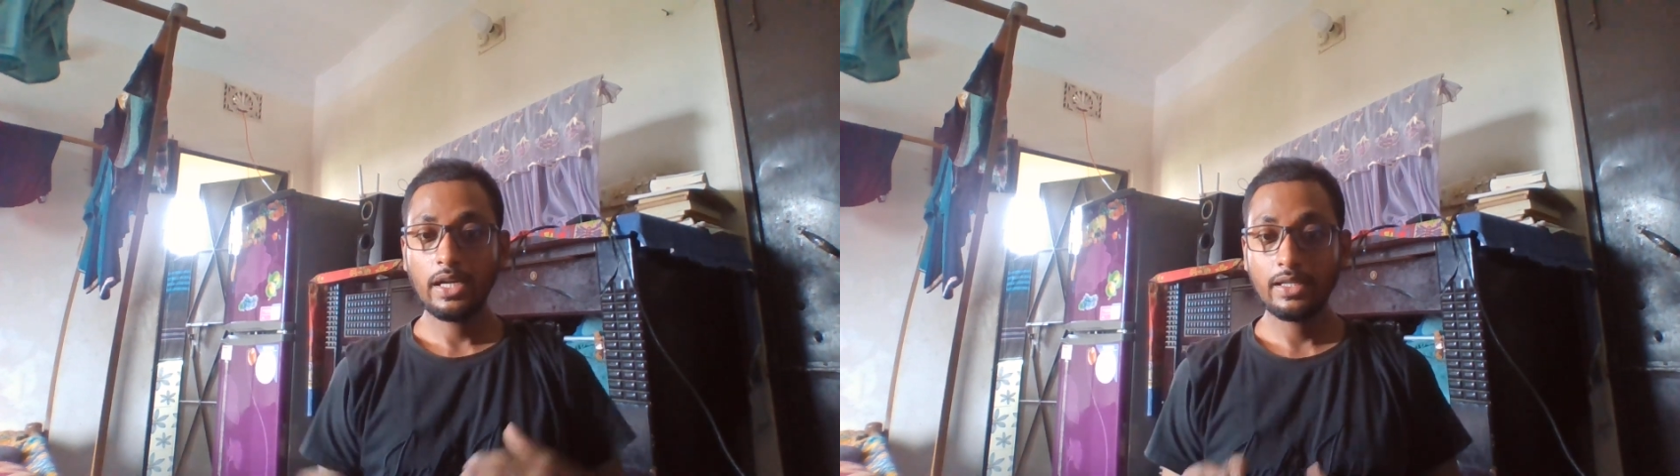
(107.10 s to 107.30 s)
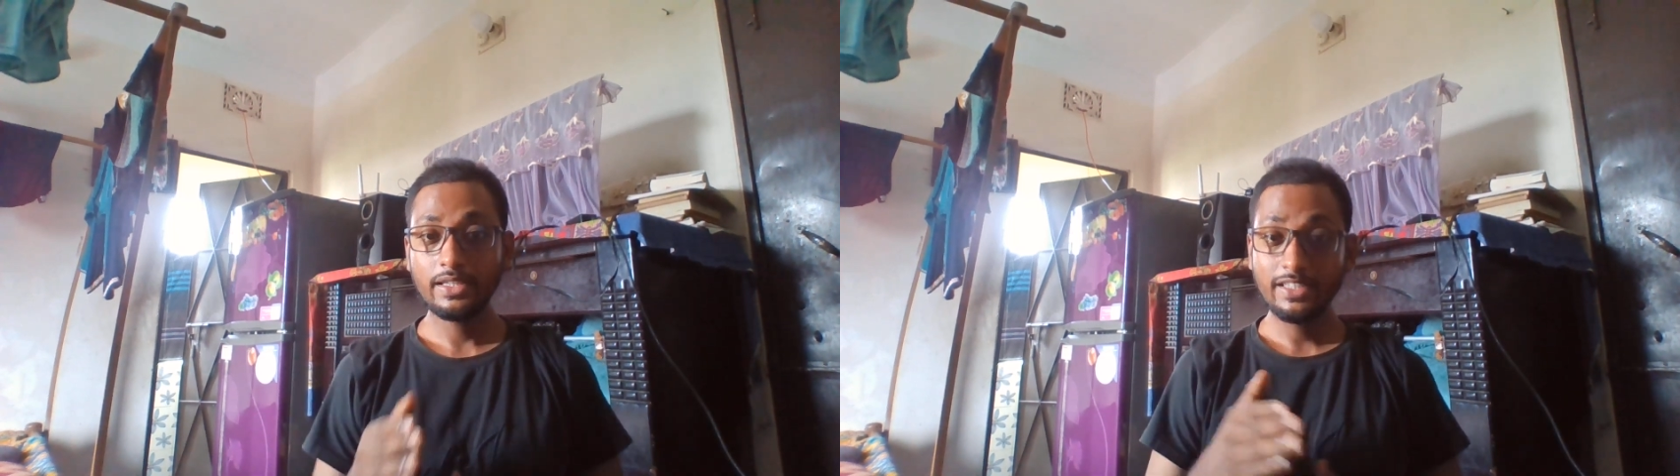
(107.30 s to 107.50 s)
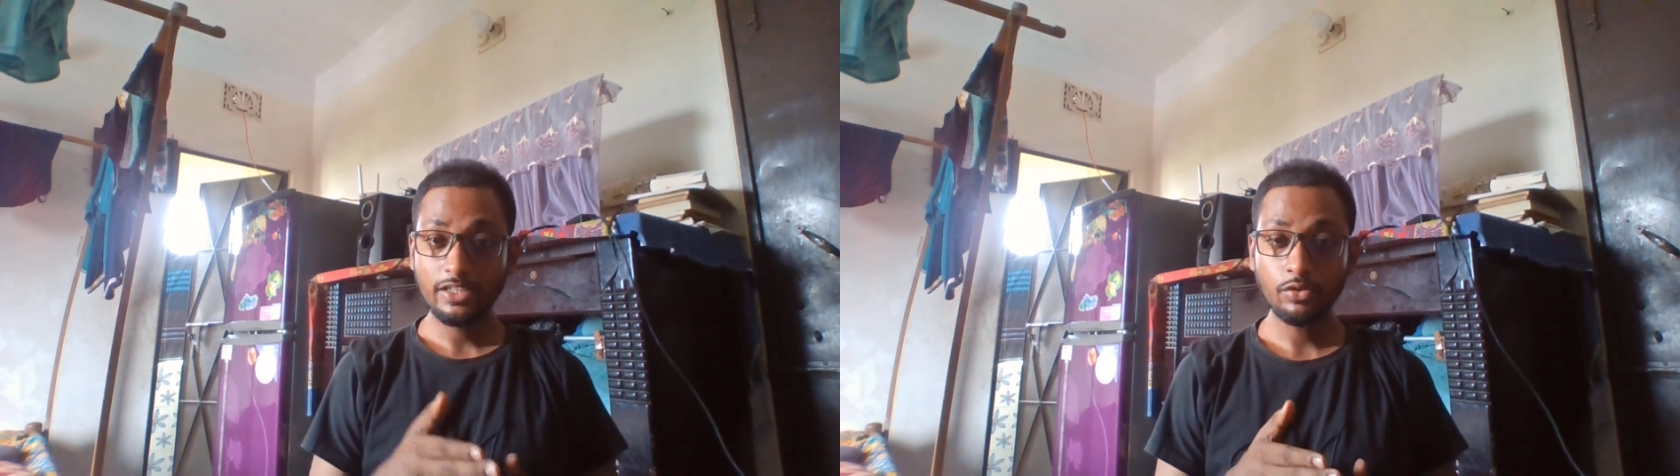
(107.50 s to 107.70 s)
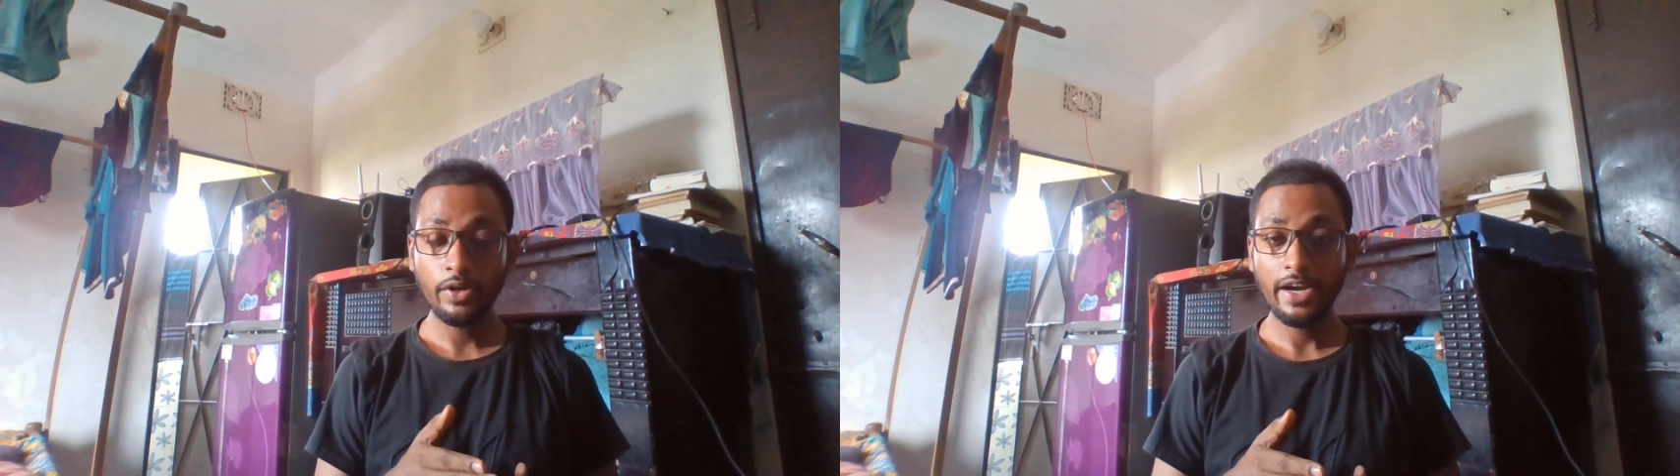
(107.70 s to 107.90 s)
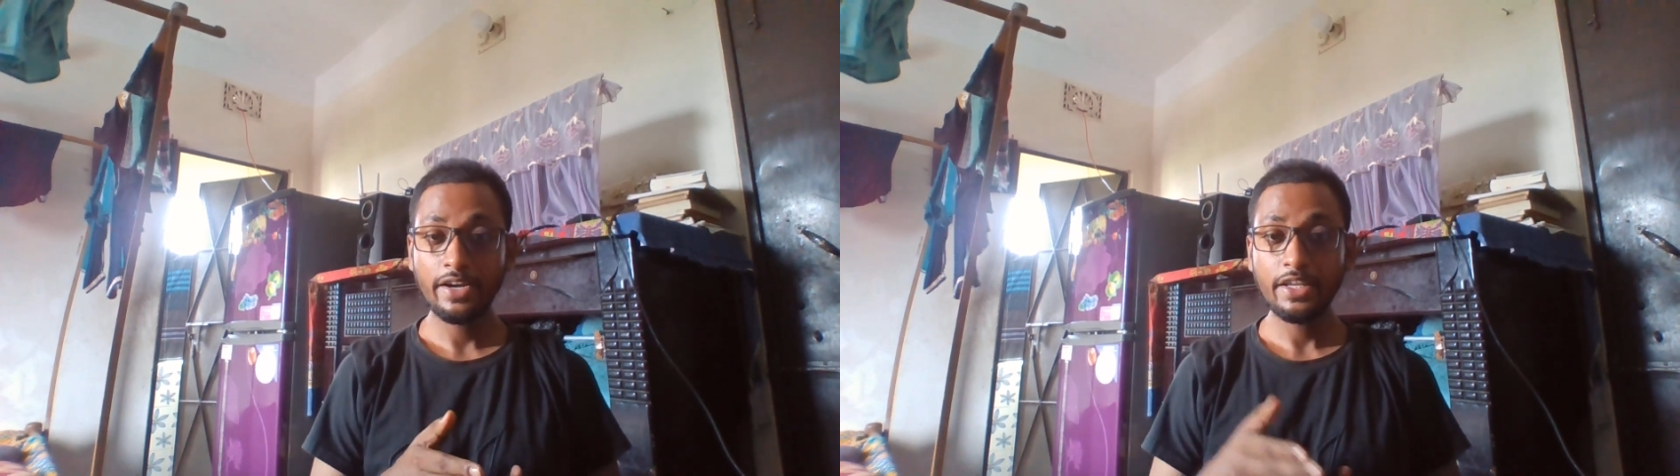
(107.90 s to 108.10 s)
This is
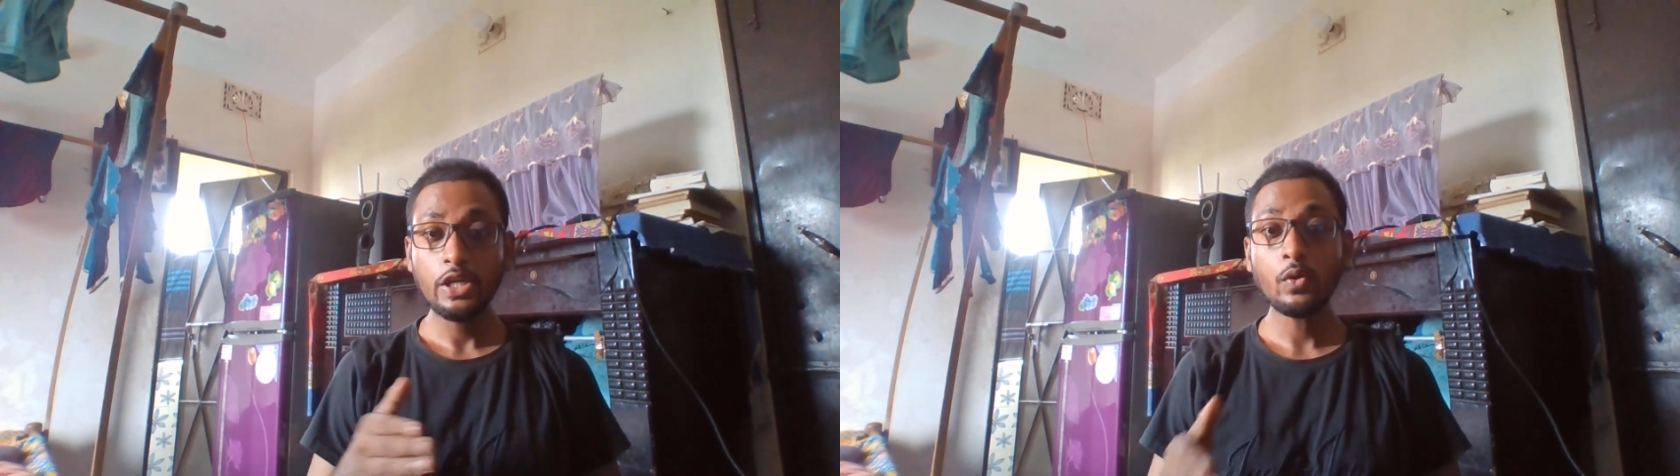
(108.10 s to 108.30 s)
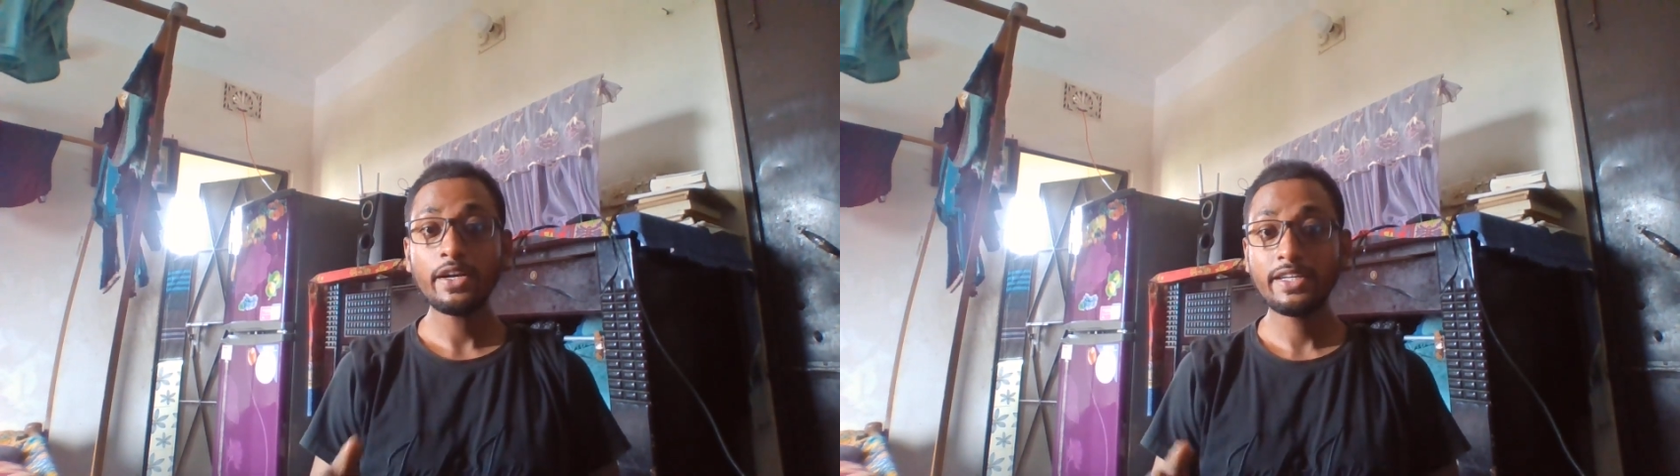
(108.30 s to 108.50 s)
where you are